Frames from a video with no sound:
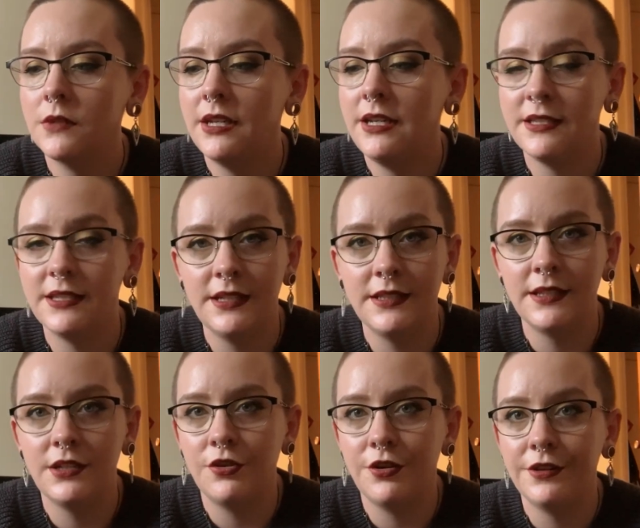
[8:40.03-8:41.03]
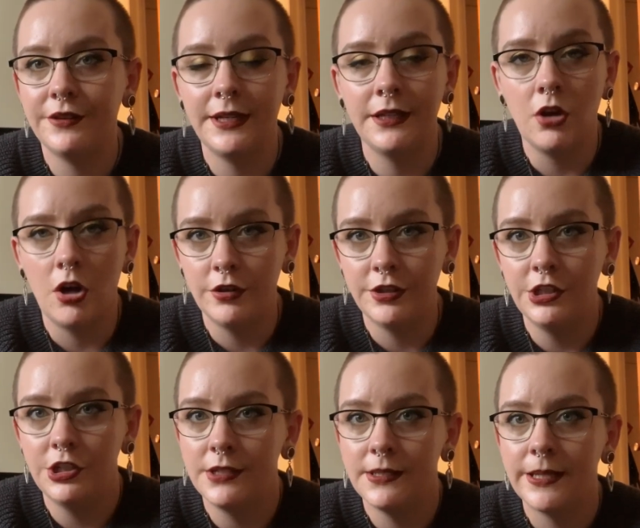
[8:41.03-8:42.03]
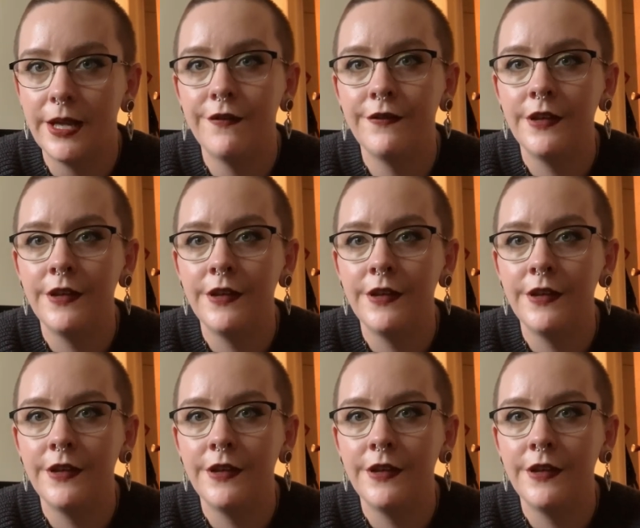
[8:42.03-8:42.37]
incense and you're in like college and stuff.